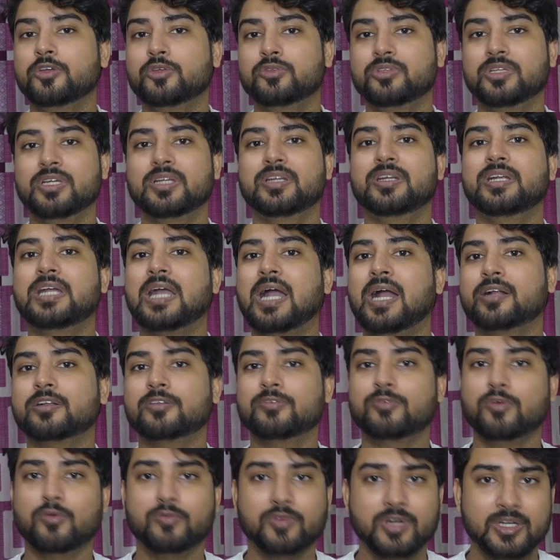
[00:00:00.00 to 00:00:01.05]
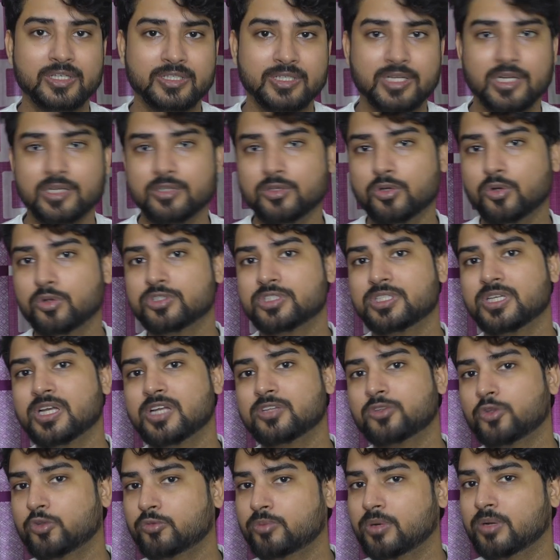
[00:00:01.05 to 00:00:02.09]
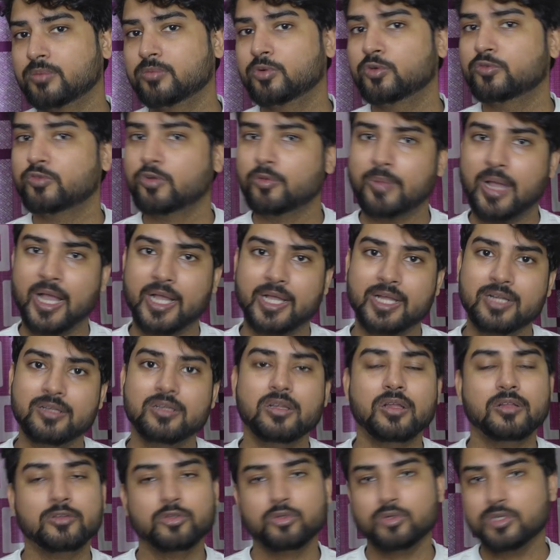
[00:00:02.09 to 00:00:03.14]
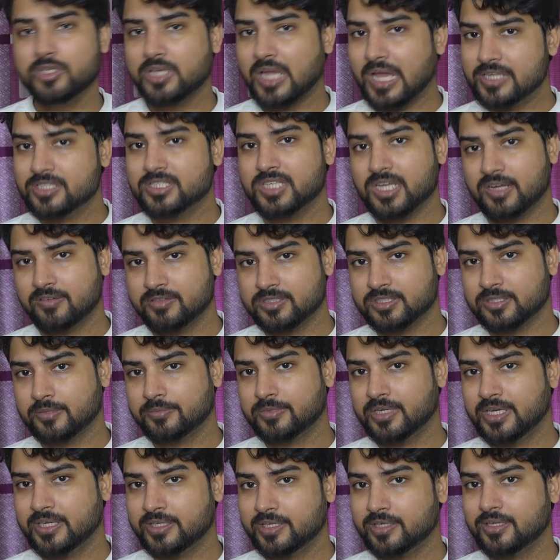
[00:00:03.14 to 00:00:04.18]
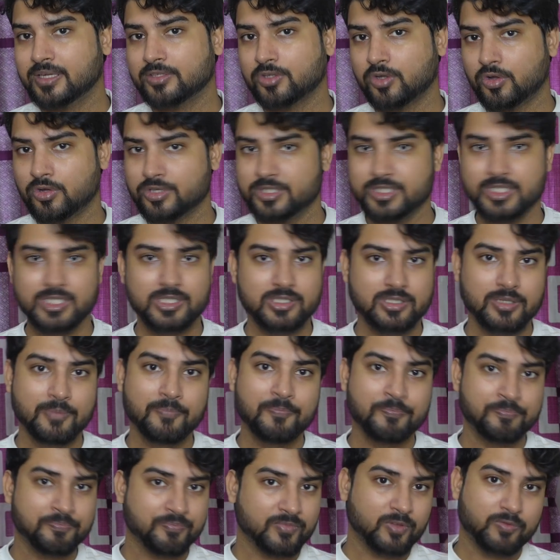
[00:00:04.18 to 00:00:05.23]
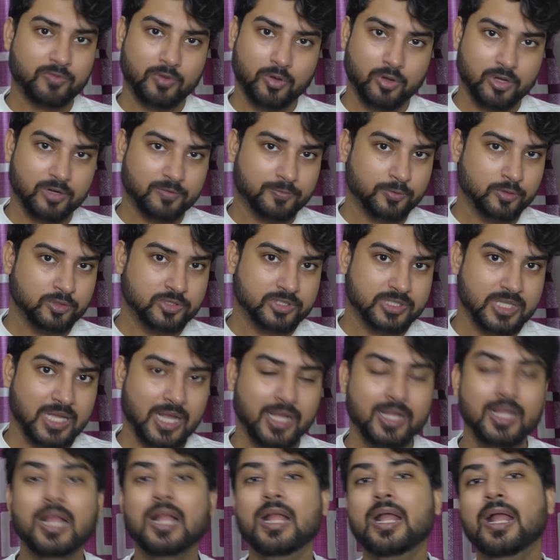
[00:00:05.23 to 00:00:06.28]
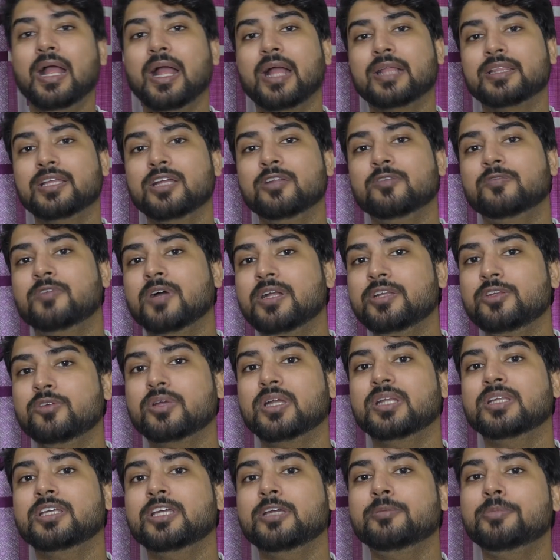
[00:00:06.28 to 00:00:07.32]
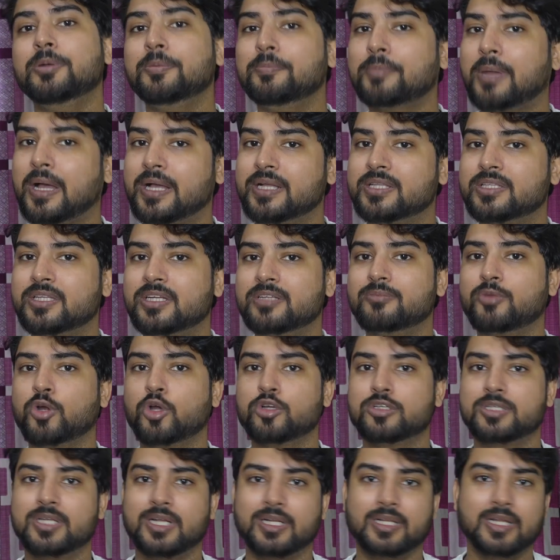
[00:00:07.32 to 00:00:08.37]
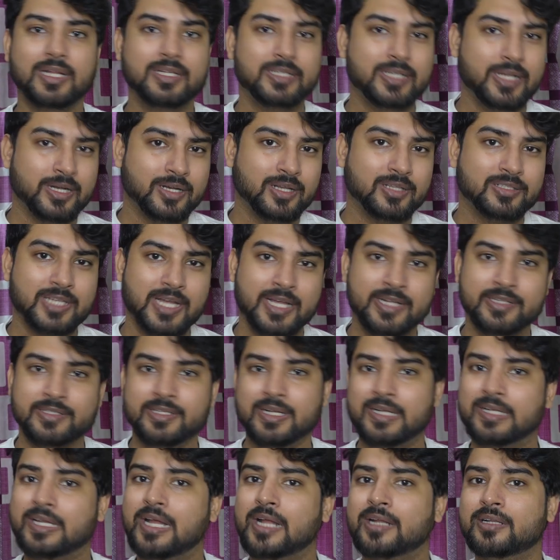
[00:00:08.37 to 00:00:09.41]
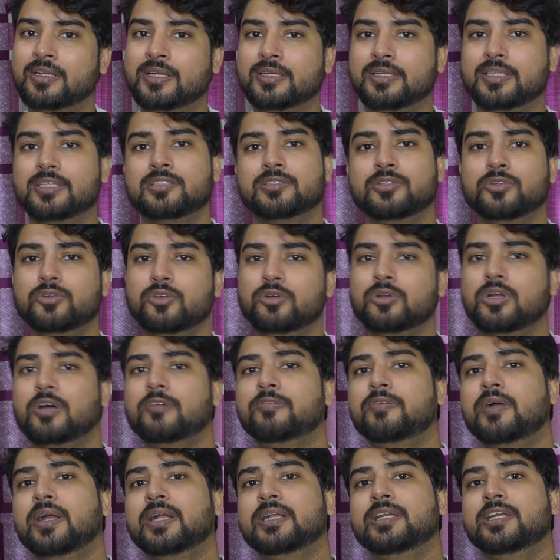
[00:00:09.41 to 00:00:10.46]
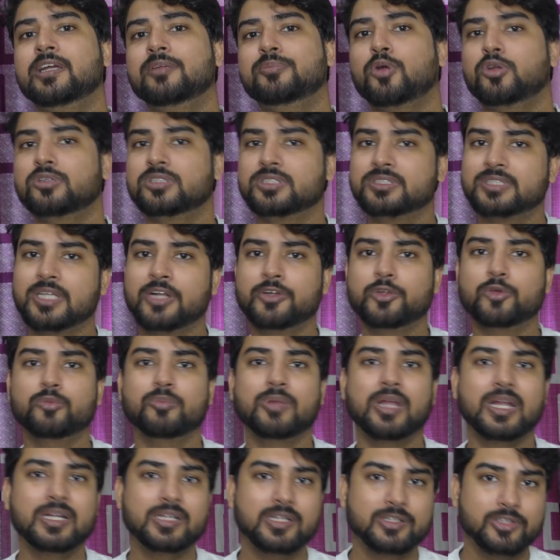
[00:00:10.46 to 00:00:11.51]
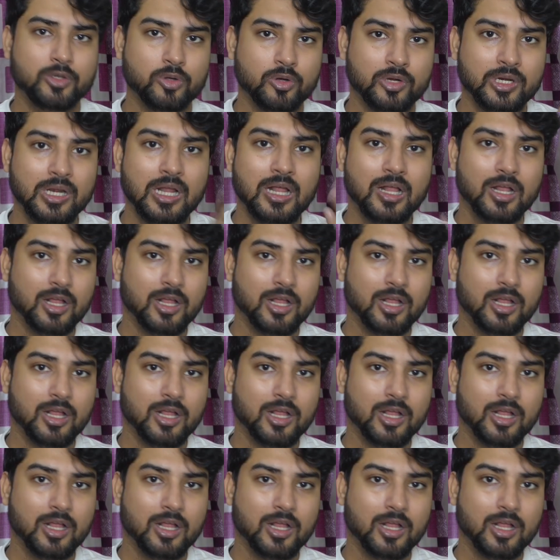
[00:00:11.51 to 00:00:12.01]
using React for front end, Node.js or Spring Boot for back end. So it has JavaScript related technologies for full stack. And then one, you can keep a Python project like data science, data analytics, you know, a final year project that you made in your